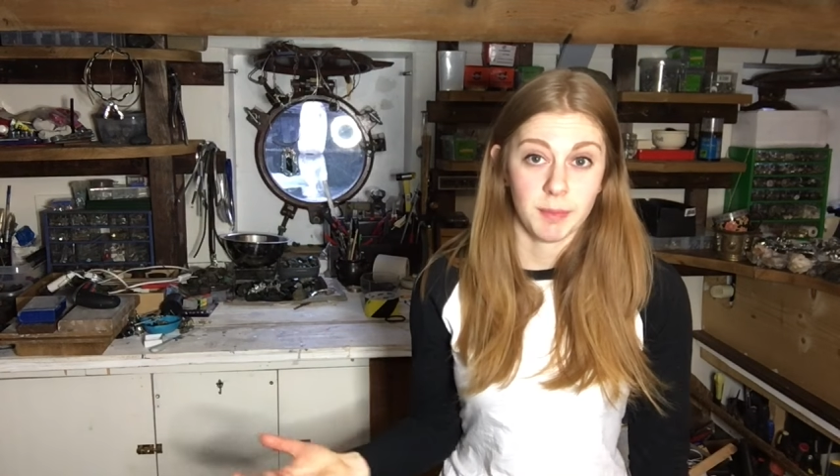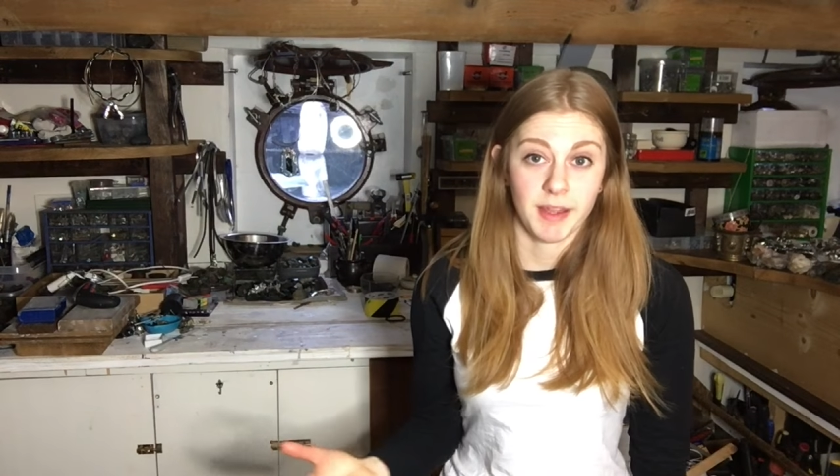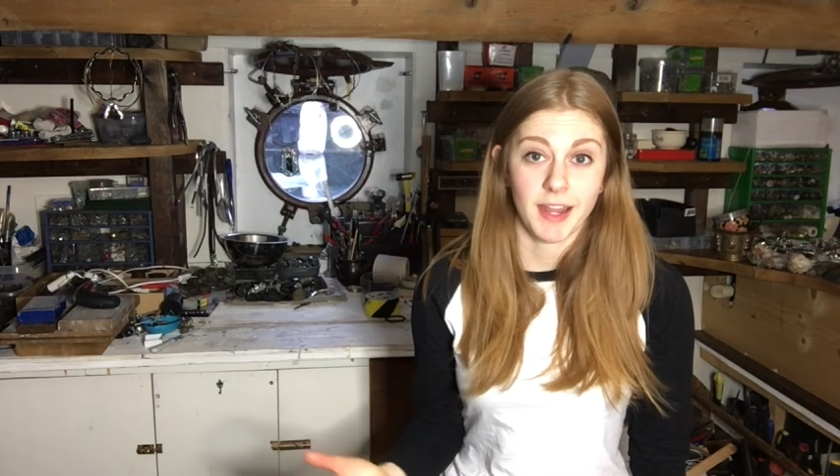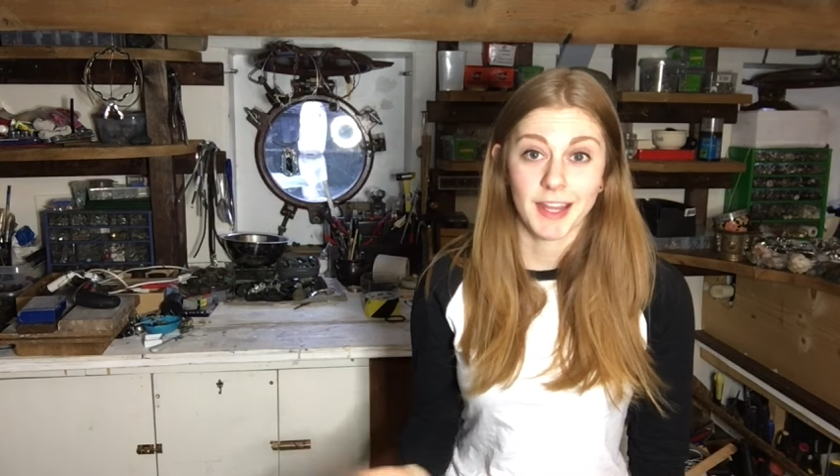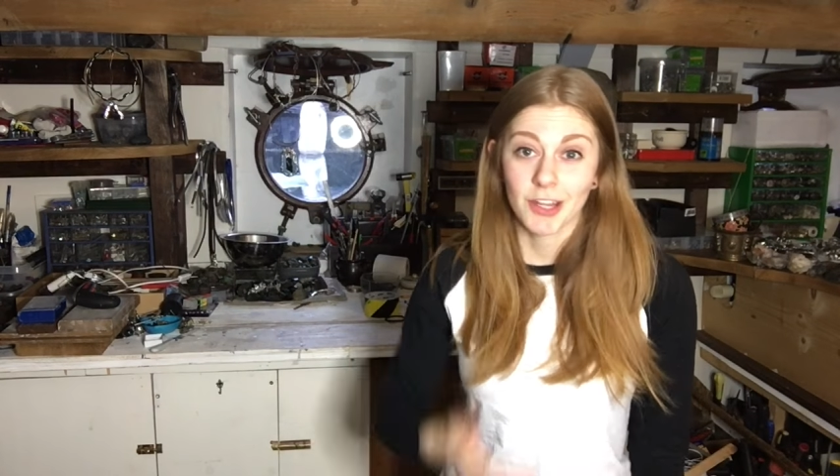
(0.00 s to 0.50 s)

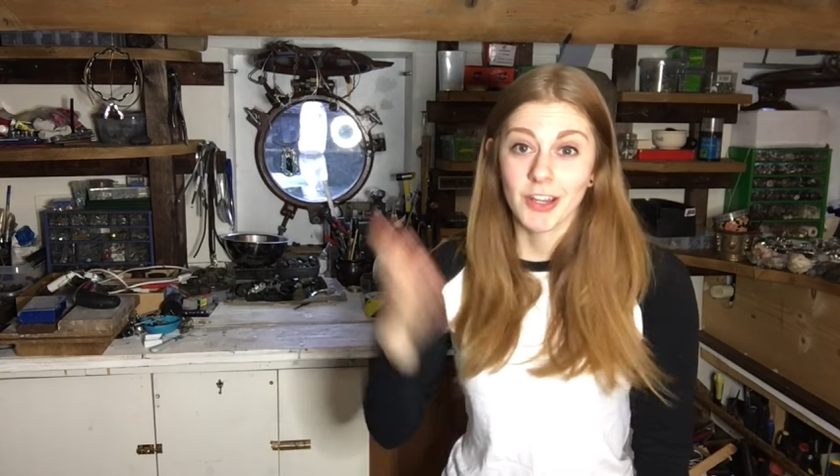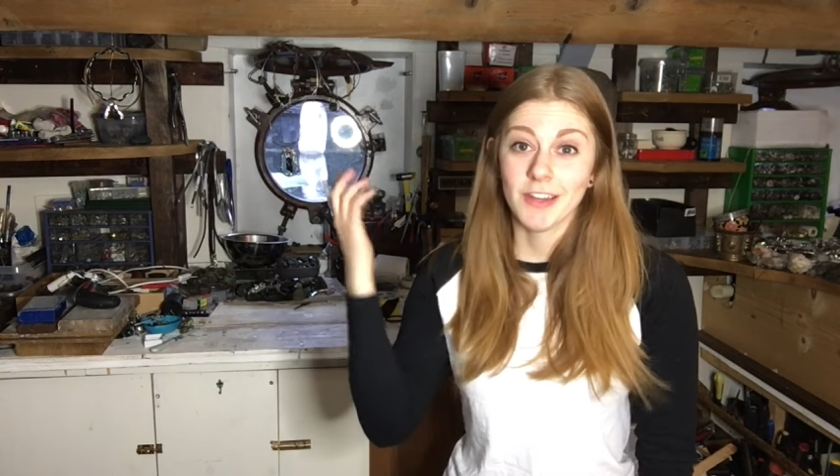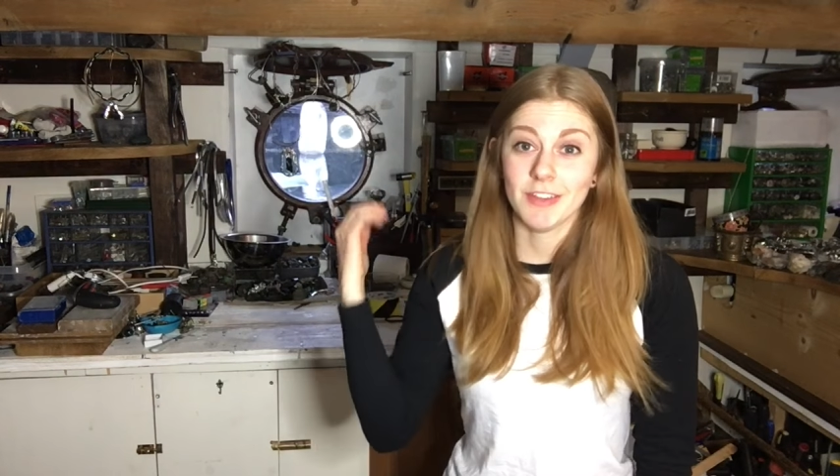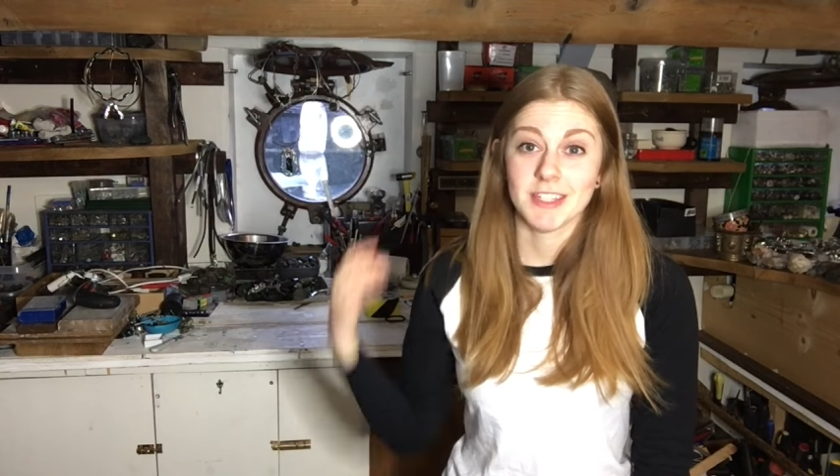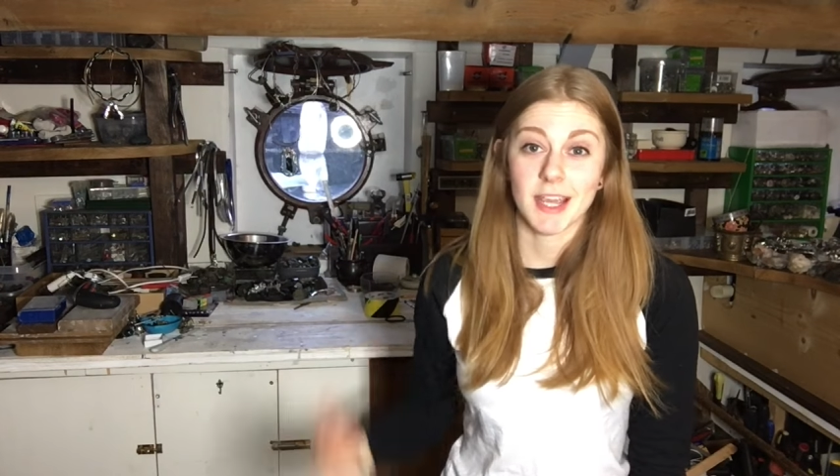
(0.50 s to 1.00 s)
but I couldn't
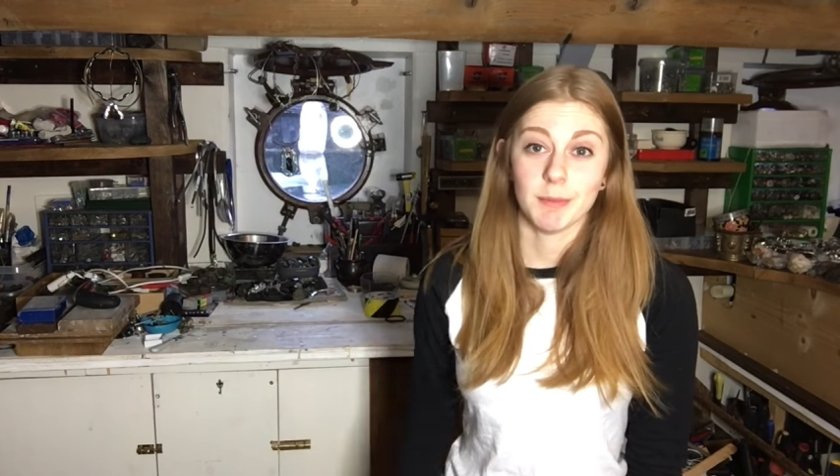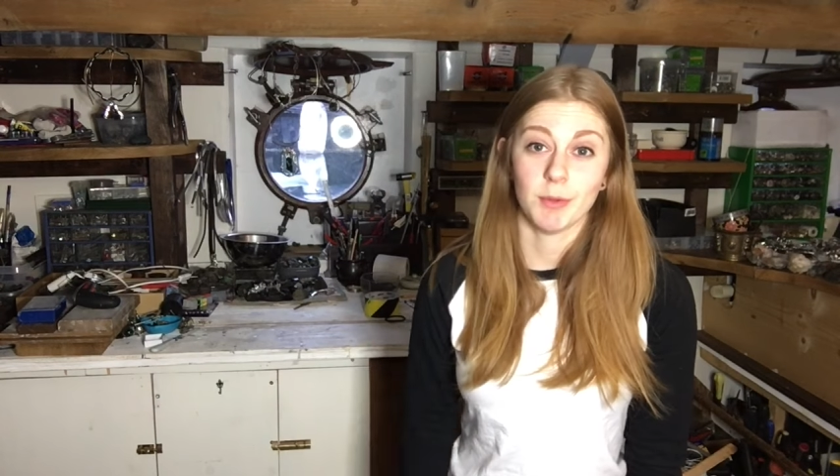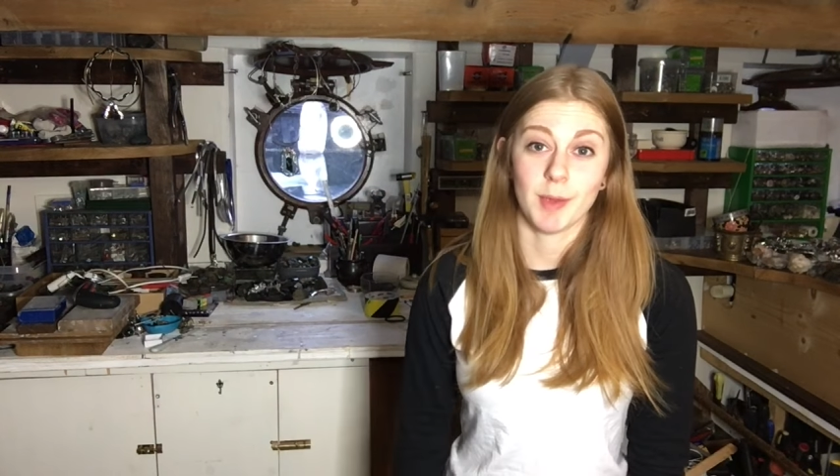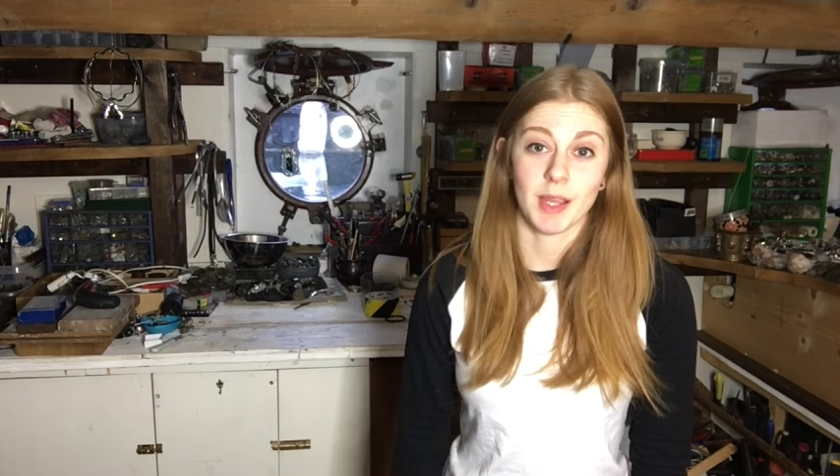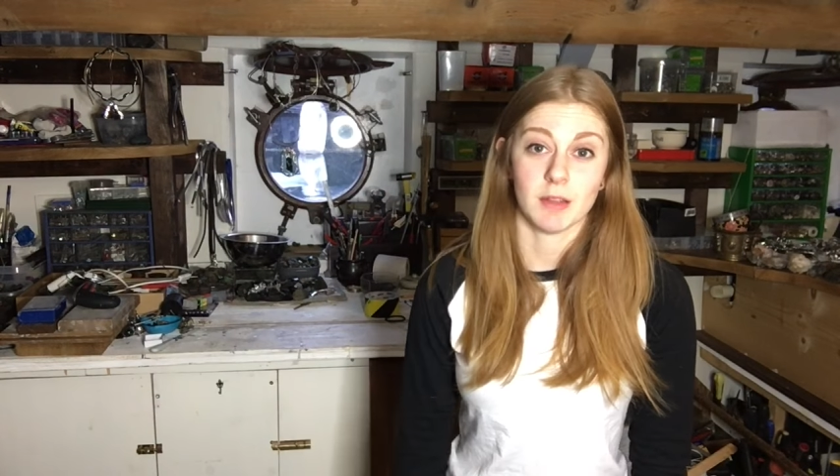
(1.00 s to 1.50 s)
even
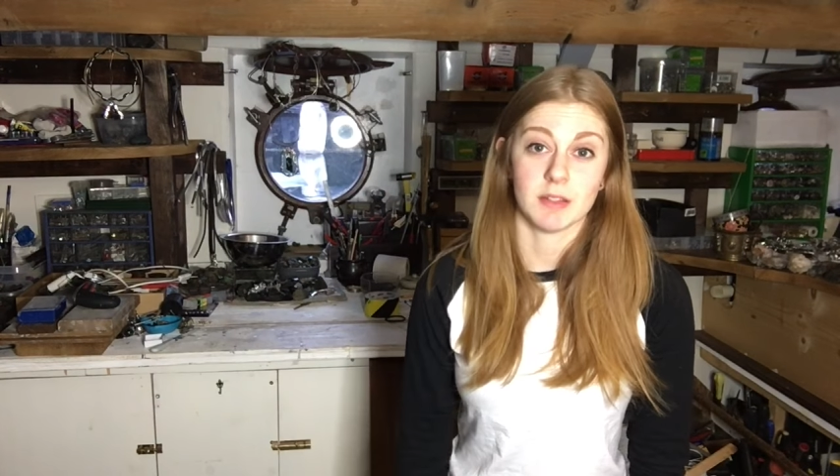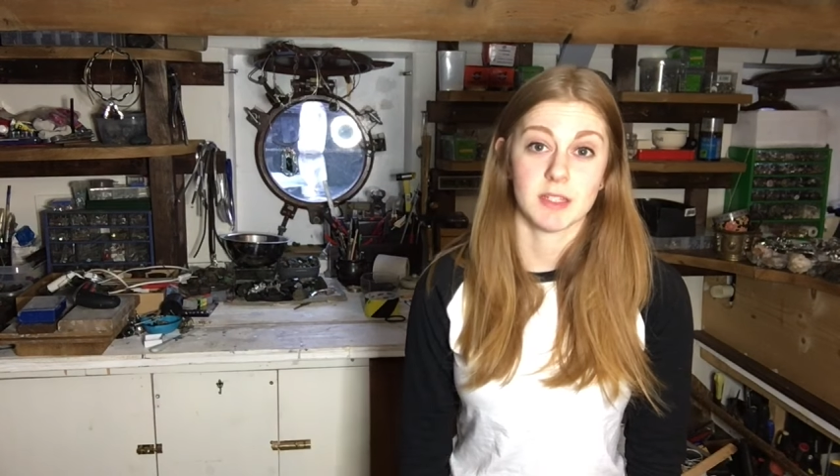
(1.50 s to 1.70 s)
demo my own